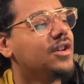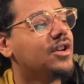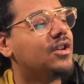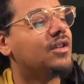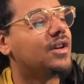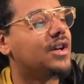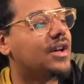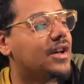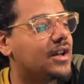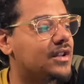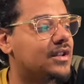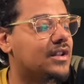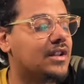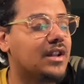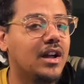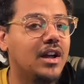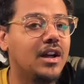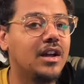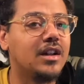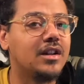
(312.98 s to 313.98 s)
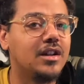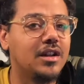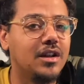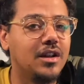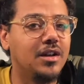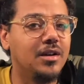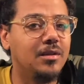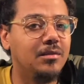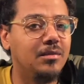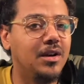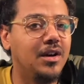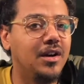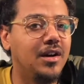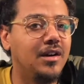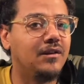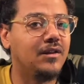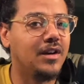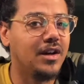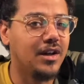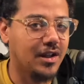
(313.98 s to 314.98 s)
cousin ugly than a
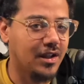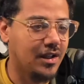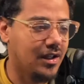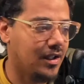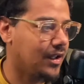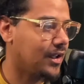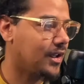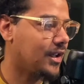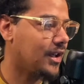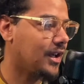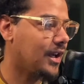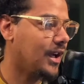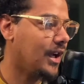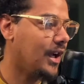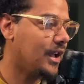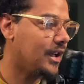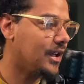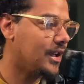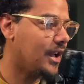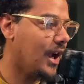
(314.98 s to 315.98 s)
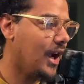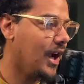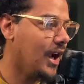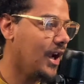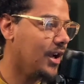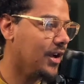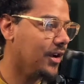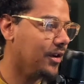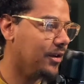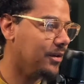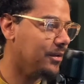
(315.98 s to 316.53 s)
motherfucker, nigga. God damn.